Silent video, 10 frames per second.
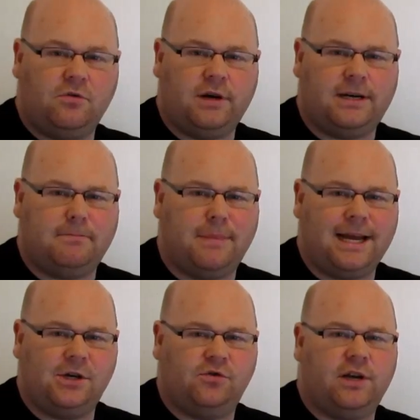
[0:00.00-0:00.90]
grid
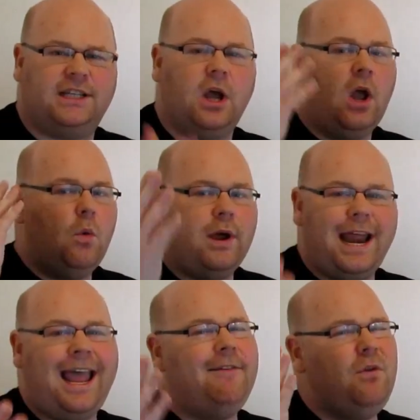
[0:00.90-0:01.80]
matrix.
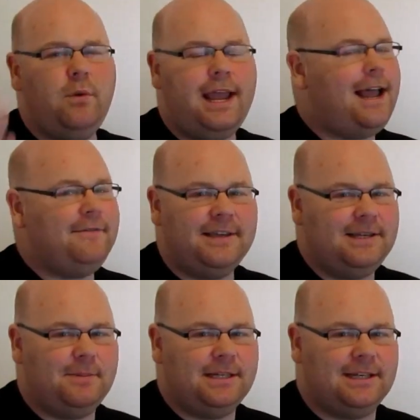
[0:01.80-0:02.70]
Whenever we have
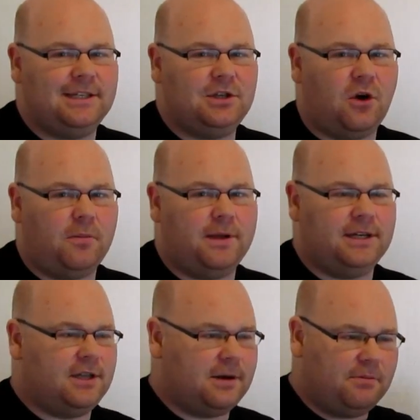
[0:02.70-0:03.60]
these business
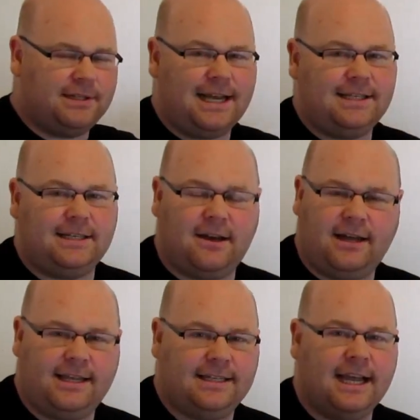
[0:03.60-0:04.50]
topics that are presented
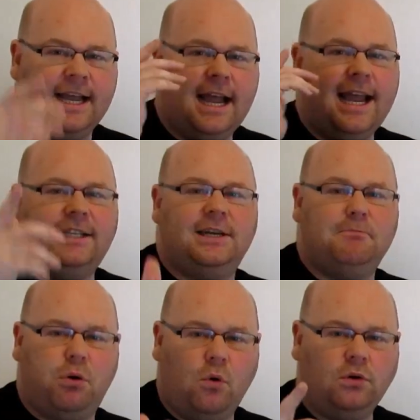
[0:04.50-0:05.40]
like this, it's
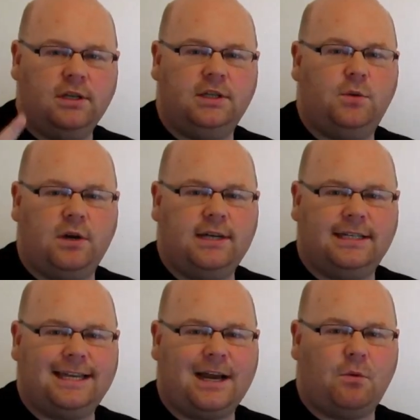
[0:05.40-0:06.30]
important to
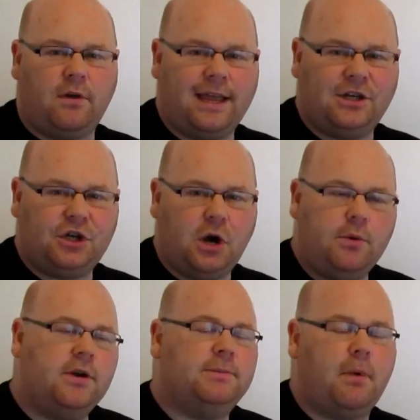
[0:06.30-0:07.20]
understand what they're
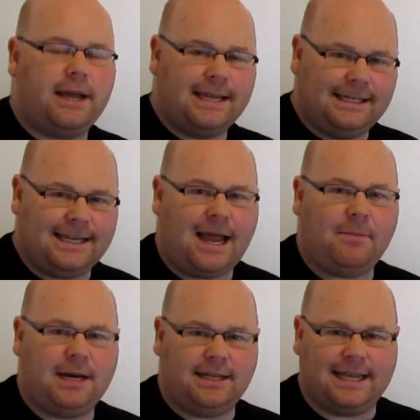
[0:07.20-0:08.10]
showing us by
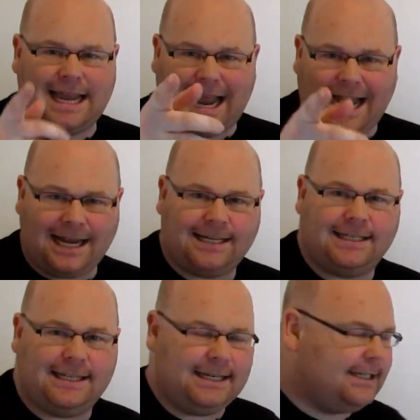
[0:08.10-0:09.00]
examining the
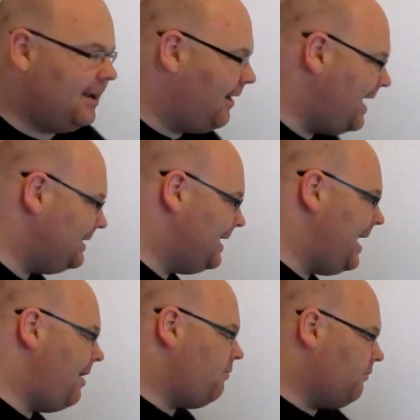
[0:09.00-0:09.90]
axes. So let's
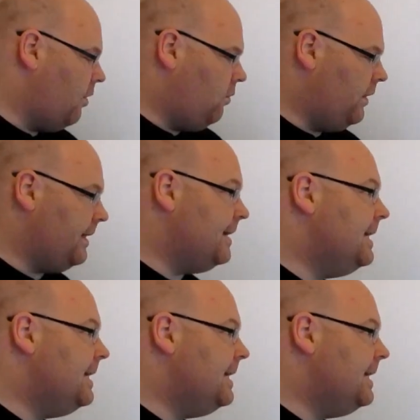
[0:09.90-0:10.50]
get rolling.